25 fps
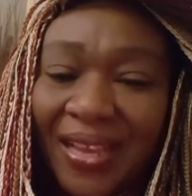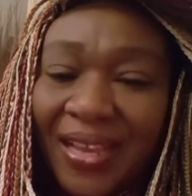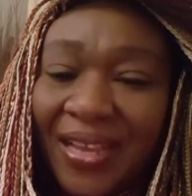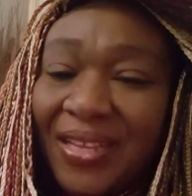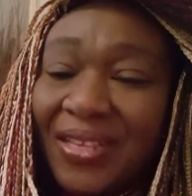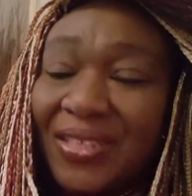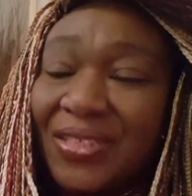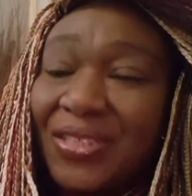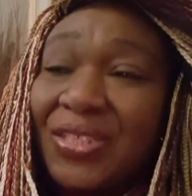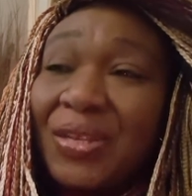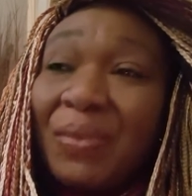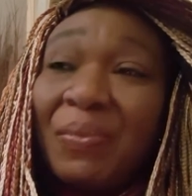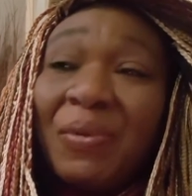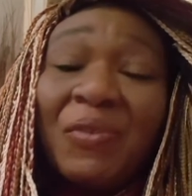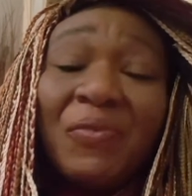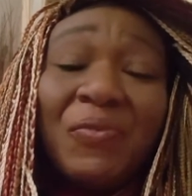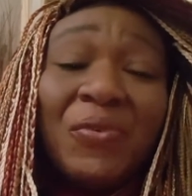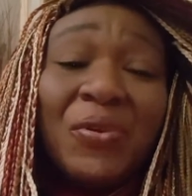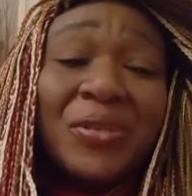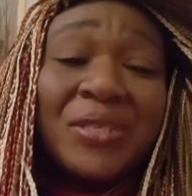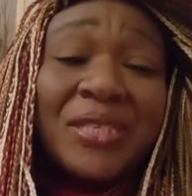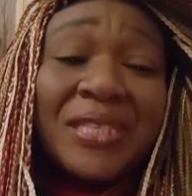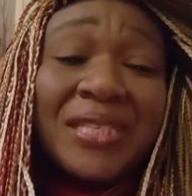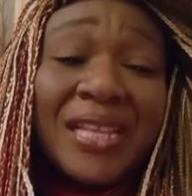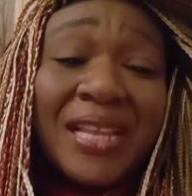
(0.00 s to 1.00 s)
Some of
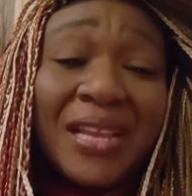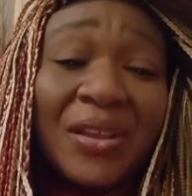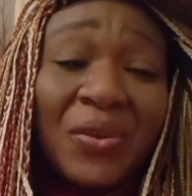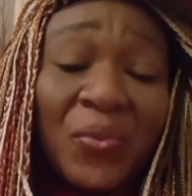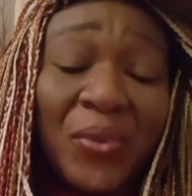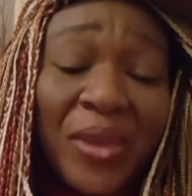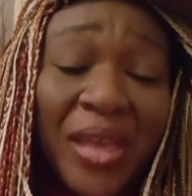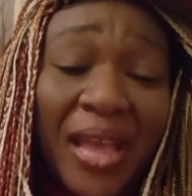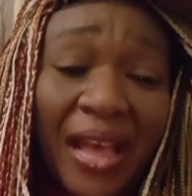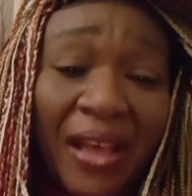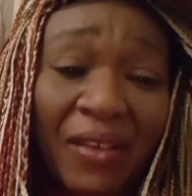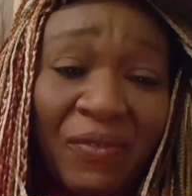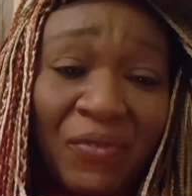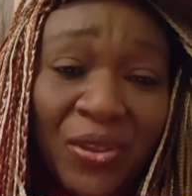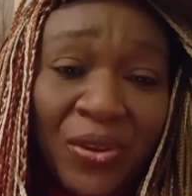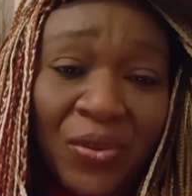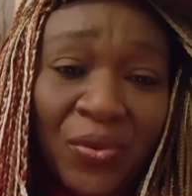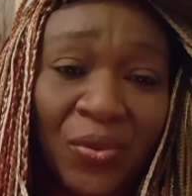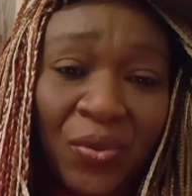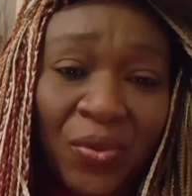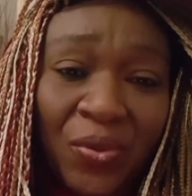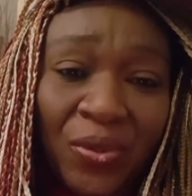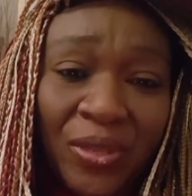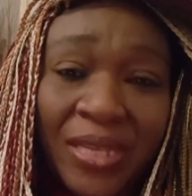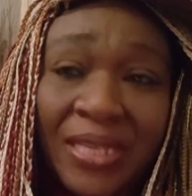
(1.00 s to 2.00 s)
us think we have it all.